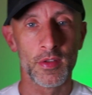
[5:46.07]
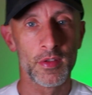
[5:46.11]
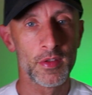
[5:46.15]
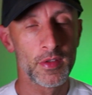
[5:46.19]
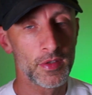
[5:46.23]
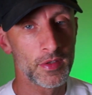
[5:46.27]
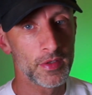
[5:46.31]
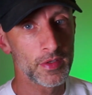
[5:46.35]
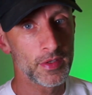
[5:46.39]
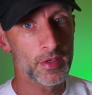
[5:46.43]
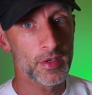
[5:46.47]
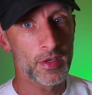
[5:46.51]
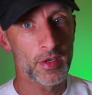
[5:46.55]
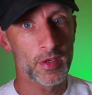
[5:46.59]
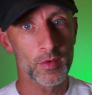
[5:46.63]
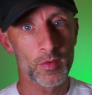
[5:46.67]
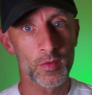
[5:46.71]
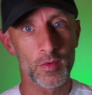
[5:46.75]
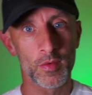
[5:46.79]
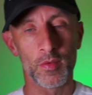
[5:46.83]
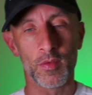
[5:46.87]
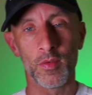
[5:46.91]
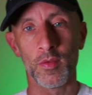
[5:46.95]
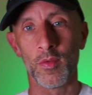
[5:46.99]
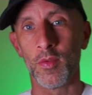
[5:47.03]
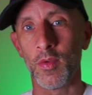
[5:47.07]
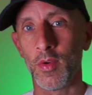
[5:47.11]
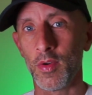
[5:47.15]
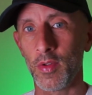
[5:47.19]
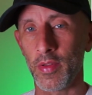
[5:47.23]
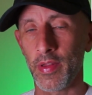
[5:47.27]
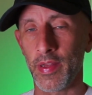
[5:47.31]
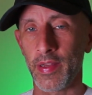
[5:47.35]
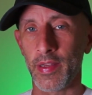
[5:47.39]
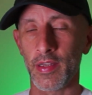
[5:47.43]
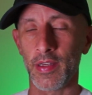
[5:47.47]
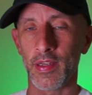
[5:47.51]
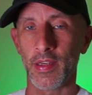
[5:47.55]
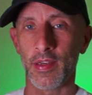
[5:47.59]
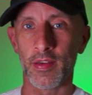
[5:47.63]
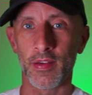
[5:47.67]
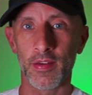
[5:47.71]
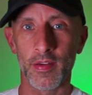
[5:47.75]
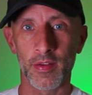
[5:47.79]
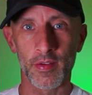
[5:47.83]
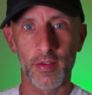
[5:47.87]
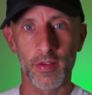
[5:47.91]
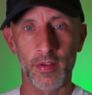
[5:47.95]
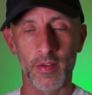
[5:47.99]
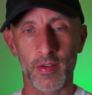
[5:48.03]
will they
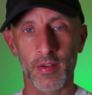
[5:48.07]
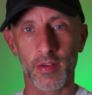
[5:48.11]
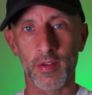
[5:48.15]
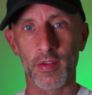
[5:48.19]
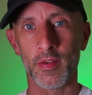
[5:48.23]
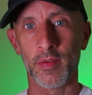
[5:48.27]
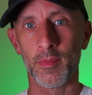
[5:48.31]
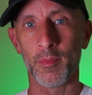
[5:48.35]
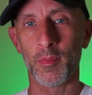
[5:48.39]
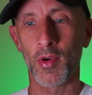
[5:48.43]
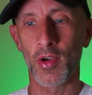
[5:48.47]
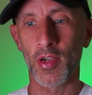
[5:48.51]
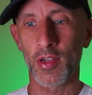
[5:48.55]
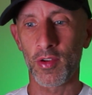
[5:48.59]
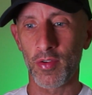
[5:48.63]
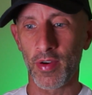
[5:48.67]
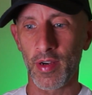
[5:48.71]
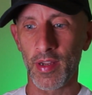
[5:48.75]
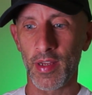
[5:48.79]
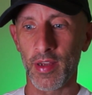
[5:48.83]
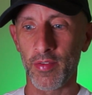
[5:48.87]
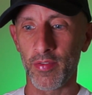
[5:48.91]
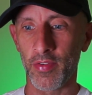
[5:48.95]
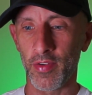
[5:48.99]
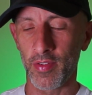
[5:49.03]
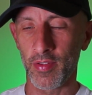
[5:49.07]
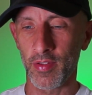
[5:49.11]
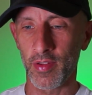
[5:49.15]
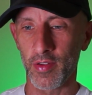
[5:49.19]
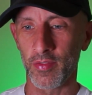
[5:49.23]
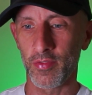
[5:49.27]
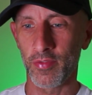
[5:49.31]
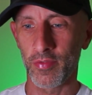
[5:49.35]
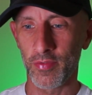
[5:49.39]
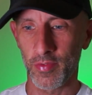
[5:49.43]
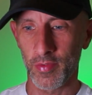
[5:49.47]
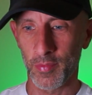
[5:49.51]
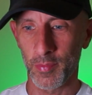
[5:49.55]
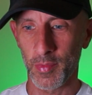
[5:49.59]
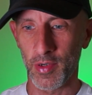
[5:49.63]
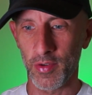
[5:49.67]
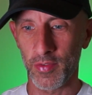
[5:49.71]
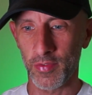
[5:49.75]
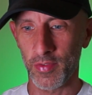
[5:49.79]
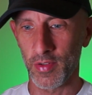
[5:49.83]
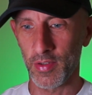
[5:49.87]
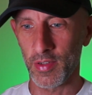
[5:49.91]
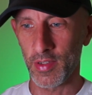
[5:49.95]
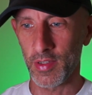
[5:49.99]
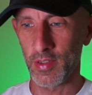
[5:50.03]
migrate everything from
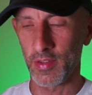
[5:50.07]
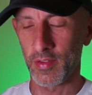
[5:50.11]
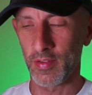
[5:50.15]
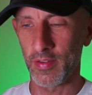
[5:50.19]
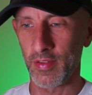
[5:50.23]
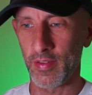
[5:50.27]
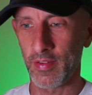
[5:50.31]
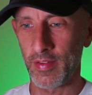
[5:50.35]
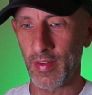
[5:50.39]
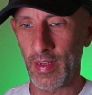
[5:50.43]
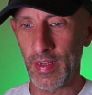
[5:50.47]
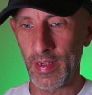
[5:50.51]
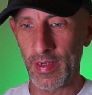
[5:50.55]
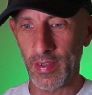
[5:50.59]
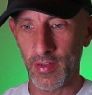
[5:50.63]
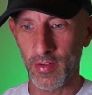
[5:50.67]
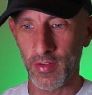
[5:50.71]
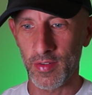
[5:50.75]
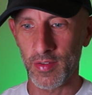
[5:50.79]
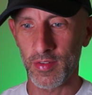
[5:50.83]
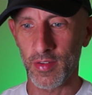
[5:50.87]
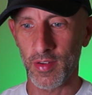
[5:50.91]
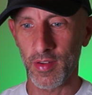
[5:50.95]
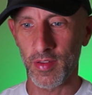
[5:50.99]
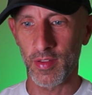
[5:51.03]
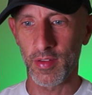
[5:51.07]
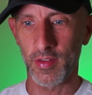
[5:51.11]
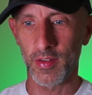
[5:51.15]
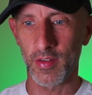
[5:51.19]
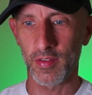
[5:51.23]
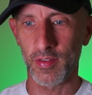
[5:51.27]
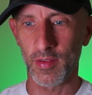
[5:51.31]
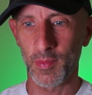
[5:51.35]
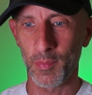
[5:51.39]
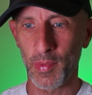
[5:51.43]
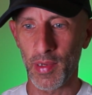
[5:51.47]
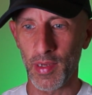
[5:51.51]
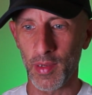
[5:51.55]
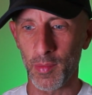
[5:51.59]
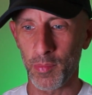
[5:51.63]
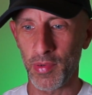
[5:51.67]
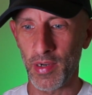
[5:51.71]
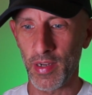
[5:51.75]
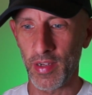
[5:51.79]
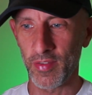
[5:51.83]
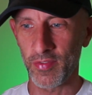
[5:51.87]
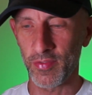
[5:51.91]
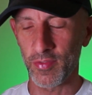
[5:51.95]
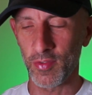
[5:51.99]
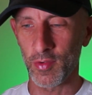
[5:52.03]
Afternic into Dan, because I think that's a better
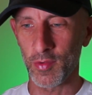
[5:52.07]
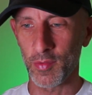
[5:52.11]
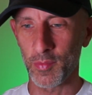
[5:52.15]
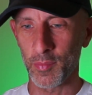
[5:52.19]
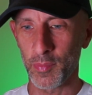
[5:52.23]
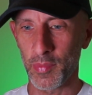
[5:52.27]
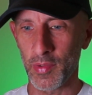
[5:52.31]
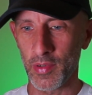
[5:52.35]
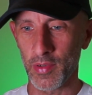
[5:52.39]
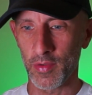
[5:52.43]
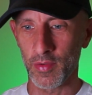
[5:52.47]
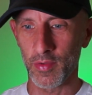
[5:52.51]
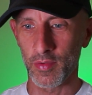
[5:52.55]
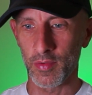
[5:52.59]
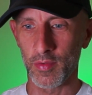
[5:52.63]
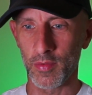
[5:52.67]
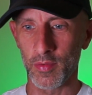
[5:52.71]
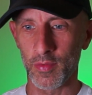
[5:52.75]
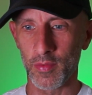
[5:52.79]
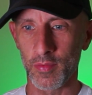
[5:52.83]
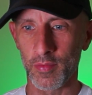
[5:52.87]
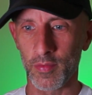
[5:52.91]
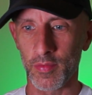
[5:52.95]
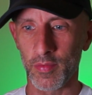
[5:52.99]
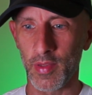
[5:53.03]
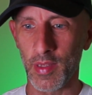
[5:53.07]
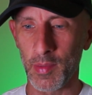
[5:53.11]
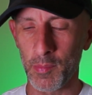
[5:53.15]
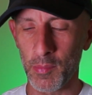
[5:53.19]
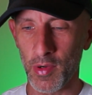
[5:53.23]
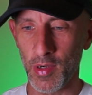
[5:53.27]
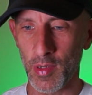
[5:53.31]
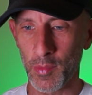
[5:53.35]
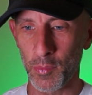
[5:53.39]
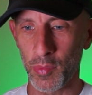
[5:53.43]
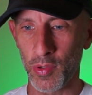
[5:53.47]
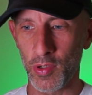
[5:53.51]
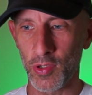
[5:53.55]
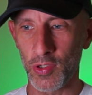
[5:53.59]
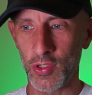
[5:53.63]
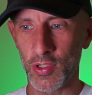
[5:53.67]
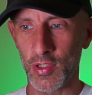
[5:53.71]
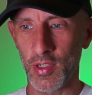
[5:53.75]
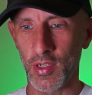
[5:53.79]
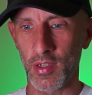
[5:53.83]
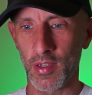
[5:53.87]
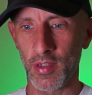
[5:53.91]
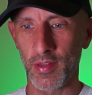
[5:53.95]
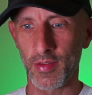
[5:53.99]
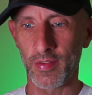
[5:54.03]
platform, but they might push
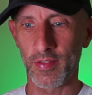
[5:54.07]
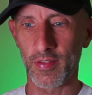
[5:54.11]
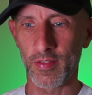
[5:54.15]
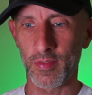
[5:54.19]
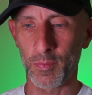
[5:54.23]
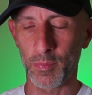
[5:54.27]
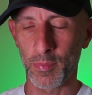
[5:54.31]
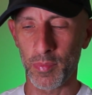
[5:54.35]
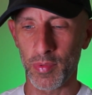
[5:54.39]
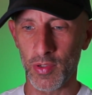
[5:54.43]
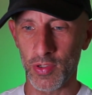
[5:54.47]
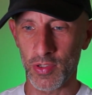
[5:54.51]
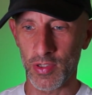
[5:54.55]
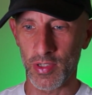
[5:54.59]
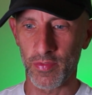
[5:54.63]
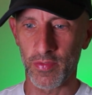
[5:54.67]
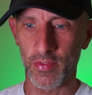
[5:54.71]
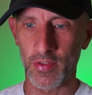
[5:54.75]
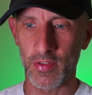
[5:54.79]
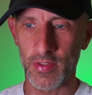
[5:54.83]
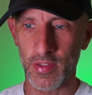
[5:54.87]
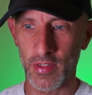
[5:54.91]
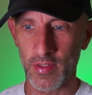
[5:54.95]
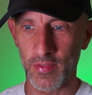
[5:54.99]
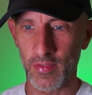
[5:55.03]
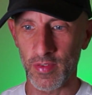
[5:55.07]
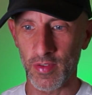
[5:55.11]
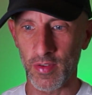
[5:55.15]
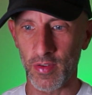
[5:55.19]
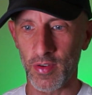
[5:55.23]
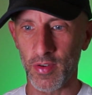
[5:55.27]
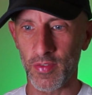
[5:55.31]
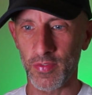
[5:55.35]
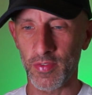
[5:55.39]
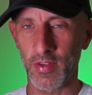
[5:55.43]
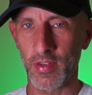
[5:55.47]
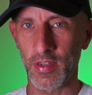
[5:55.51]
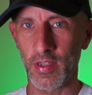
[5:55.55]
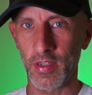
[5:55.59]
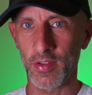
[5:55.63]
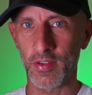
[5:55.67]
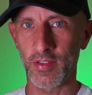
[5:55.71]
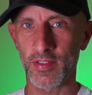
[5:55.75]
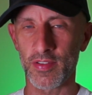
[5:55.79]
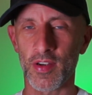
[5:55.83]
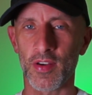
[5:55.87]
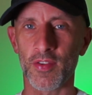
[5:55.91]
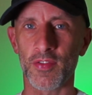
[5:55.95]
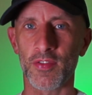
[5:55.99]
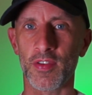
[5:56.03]
it and just push everything to Afternic because
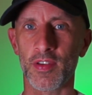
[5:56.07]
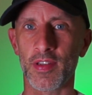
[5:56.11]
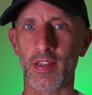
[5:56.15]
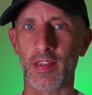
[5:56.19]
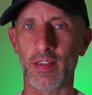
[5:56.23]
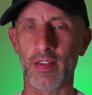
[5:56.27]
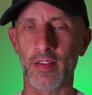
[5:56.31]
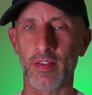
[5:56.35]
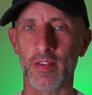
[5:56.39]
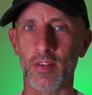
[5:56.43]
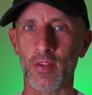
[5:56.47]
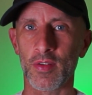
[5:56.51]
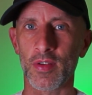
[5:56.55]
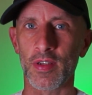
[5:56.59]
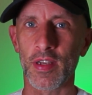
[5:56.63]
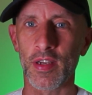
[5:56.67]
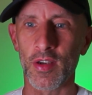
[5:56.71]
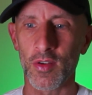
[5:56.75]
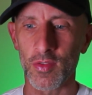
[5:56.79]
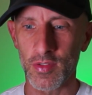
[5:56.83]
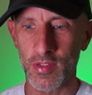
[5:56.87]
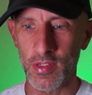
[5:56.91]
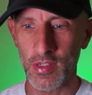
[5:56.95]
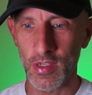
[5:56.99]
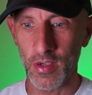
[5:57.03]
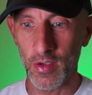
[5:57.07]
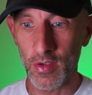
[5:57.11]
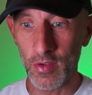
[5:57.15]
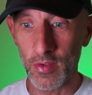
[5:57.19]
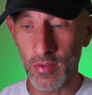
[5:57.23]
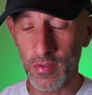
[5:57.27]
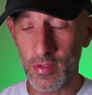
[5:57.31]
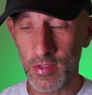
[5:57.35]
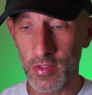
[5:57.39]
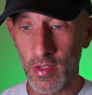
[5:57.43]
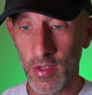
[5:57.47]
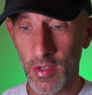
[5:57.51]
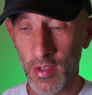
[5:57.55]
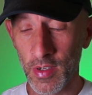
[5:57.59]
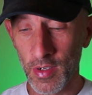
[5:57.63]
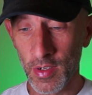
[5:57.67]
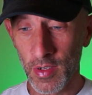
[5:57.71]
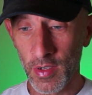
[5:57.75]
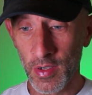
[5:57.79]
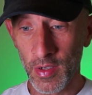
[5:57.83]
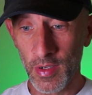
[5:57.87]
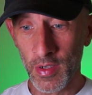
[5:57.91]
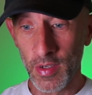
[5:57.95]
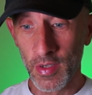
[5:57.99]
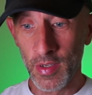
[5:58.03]
Afternic are doing LTOs.
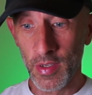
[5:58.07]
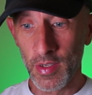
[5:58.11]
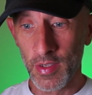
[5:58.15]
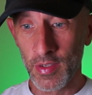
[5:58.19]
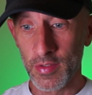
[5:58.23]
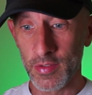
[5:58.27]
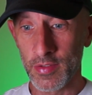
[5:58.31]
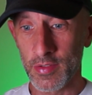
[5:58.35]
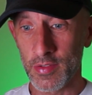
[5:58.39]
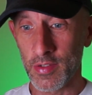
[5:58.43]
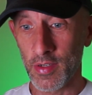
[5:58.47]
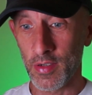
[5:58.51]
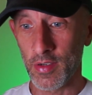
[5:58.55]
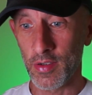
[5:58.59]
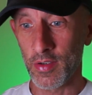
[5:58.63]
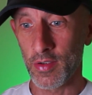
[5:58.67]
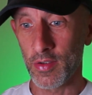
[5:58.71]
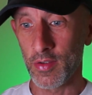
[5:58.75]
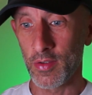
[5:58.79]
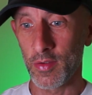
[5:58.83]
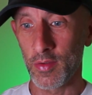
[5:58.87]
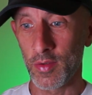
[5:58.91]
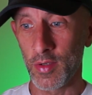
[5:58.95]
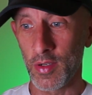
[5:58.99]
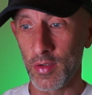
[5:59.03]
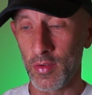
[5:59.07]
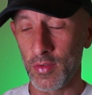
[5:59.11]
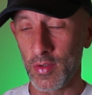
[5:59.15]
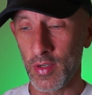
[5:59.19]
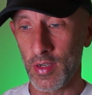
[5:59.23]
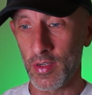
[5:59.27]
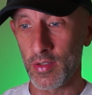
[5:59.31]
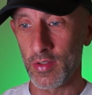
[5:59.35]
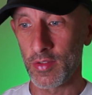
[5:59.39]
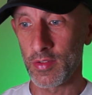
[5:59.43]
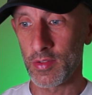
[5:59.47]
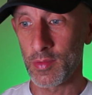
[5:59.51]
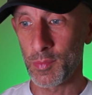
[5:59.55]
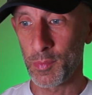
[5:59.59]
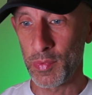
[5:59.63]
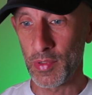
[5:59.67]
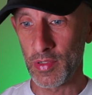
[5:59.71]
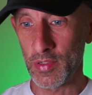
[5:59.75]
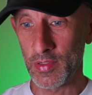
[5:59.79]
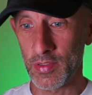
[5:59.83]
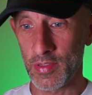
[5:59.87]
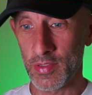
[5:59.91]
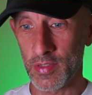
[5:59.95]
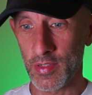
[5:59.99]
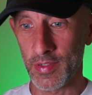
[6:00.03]
So who knows?
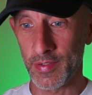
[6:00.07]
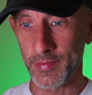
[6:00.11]
But